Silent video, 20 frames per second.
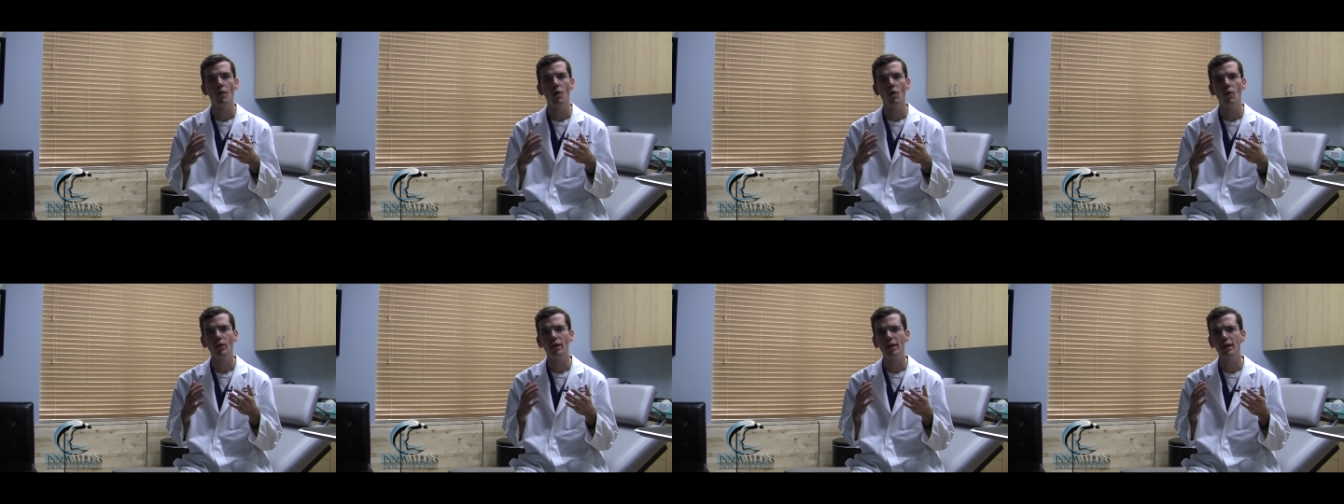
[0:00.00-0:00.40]

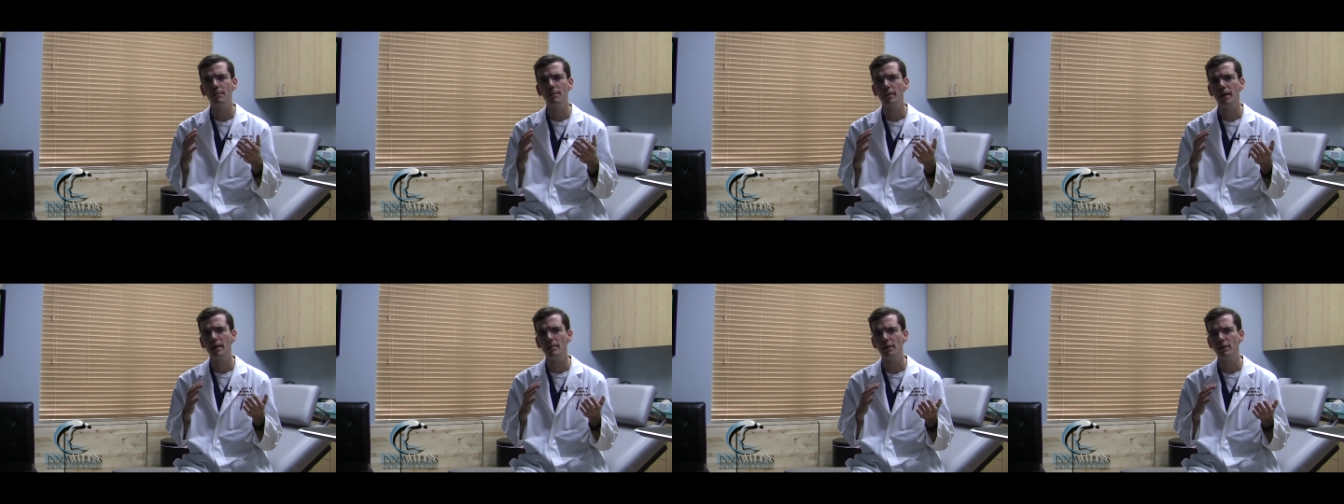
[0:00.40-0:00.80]
only
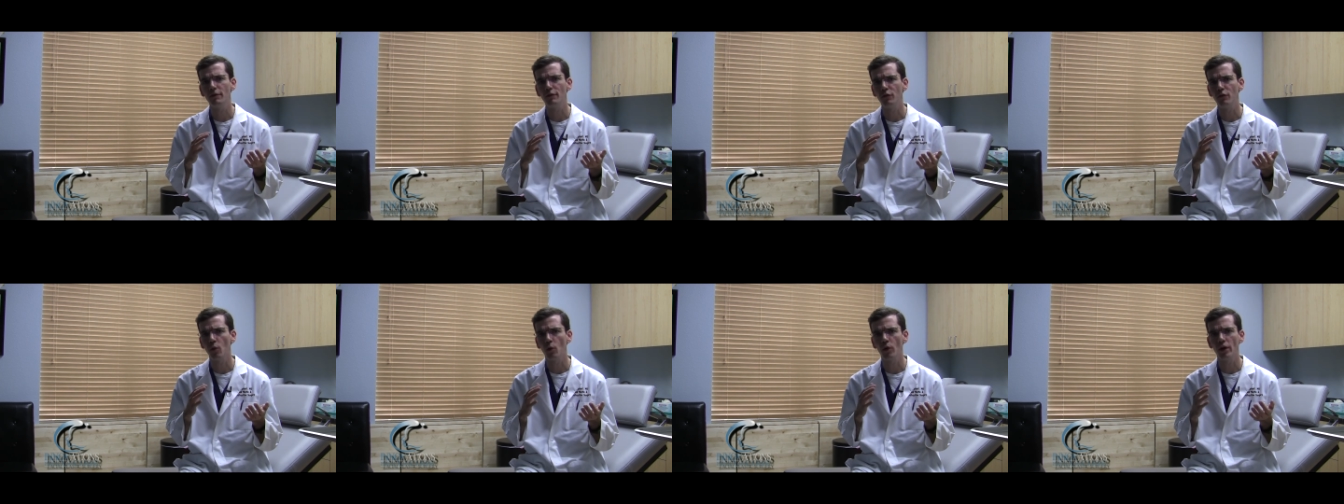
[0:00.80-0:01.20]
maybe
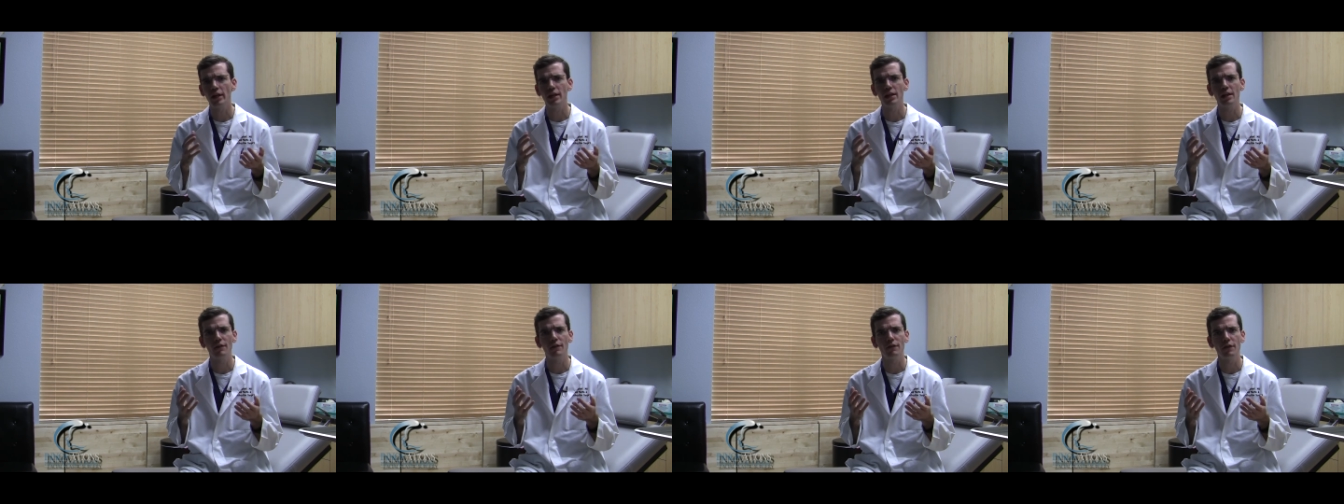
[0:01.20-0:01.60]

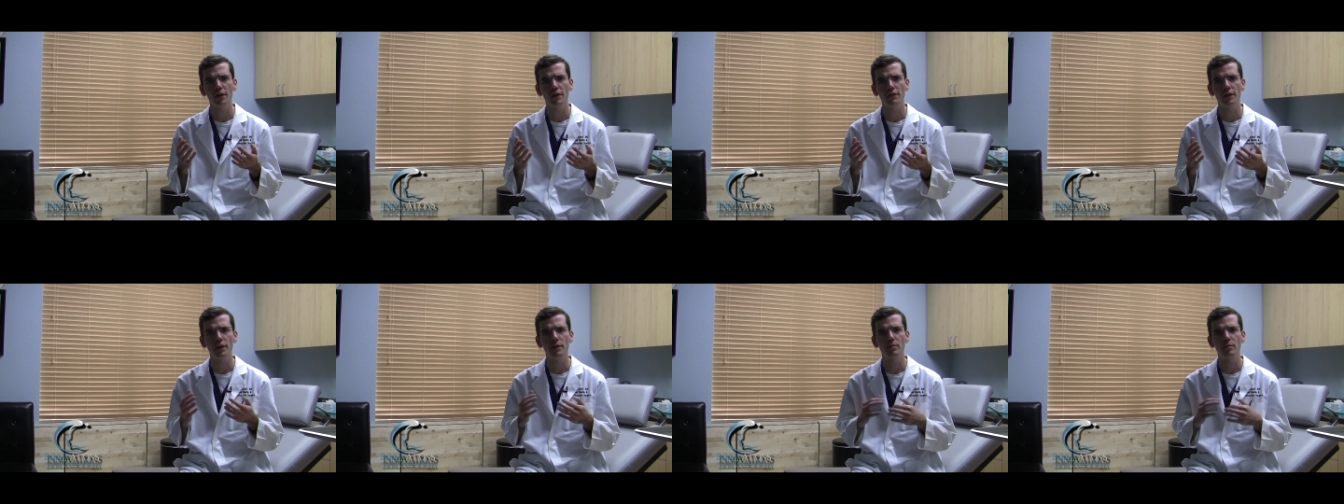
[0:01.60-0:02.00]
40 to
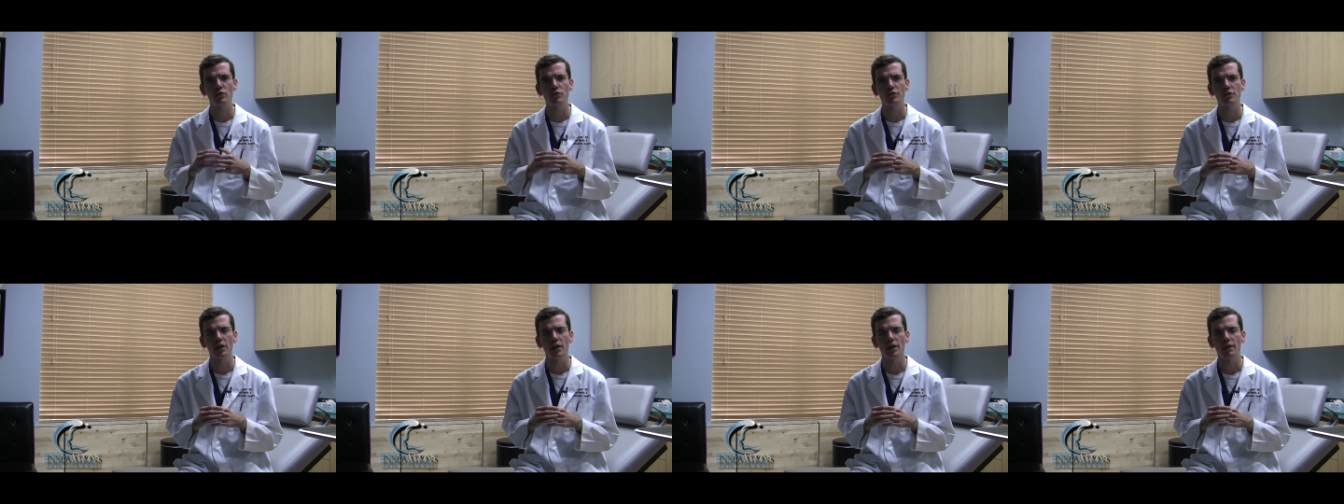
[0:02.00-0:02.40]

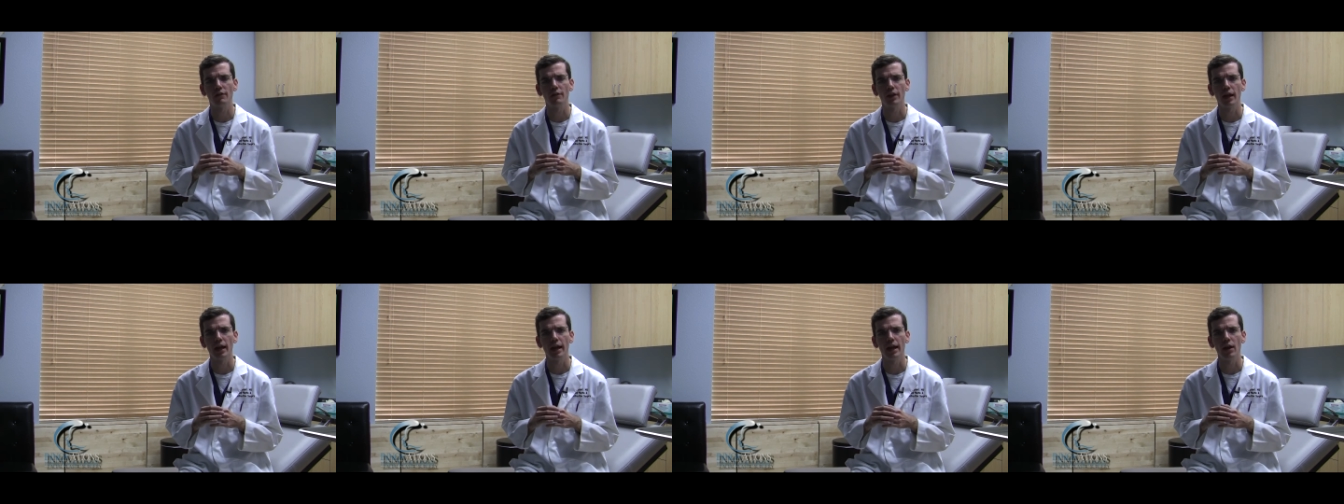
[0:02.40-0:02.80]
50%
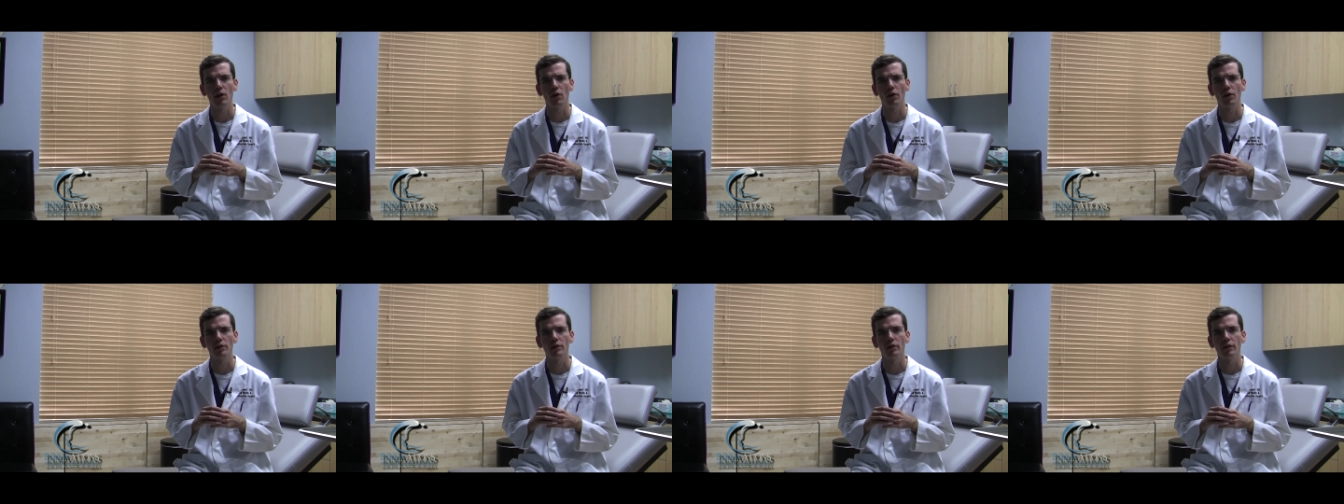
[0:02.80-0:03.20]
of the
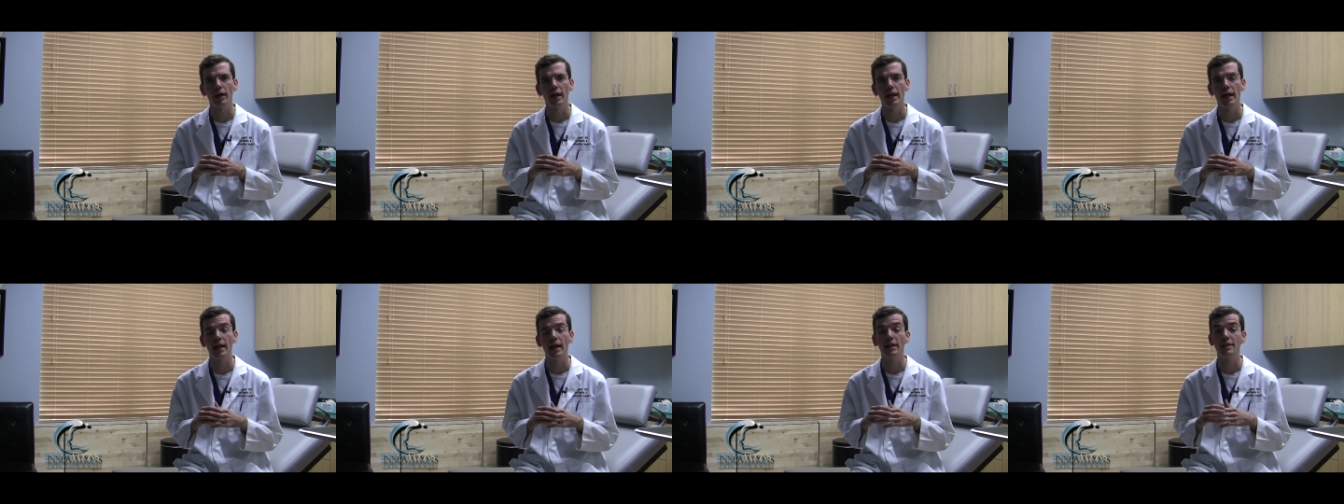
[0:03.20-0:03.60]
hair on your
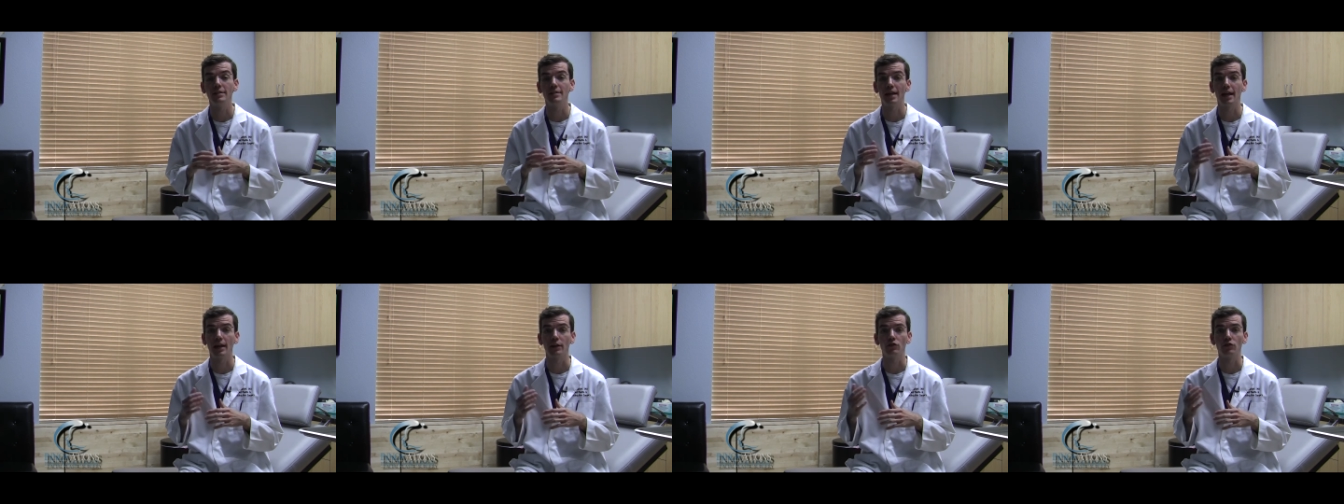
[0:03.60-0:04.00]
head
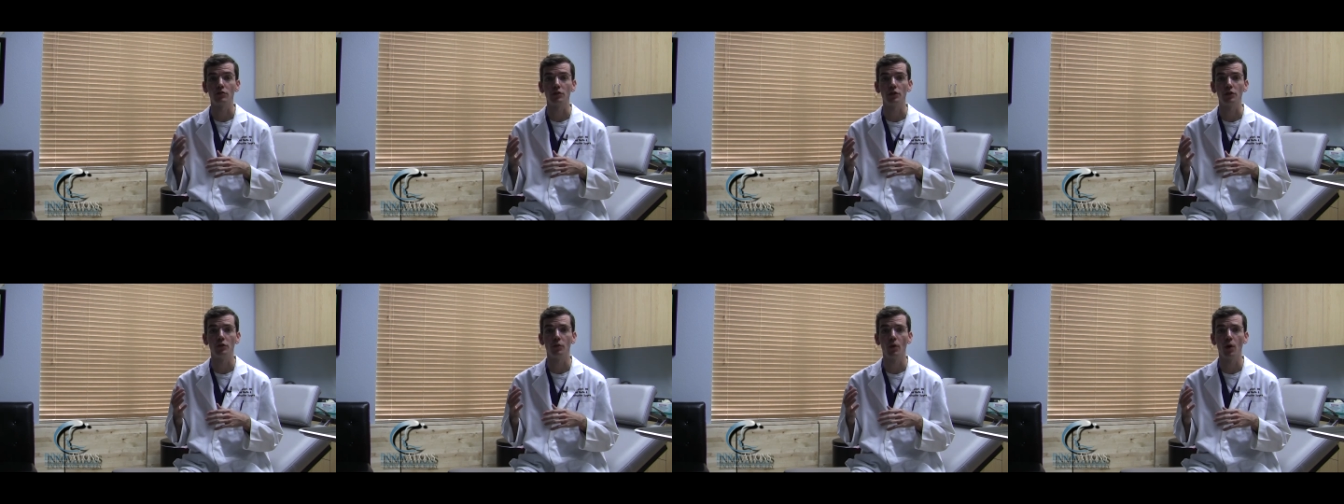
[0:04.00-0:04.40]
is
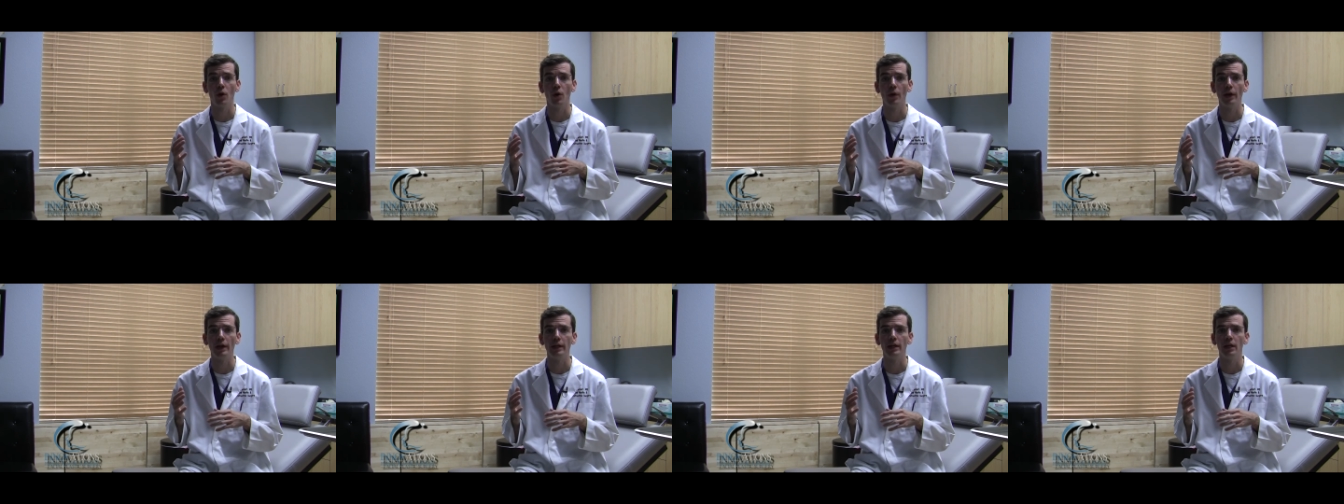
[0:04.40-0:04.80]
actually
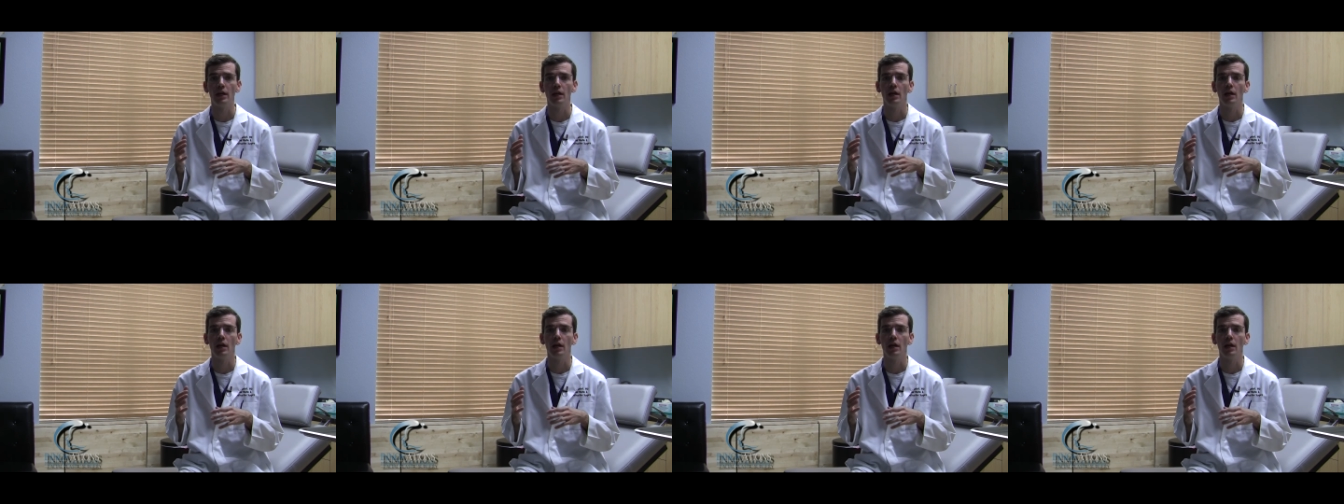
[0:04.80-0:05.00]
growing.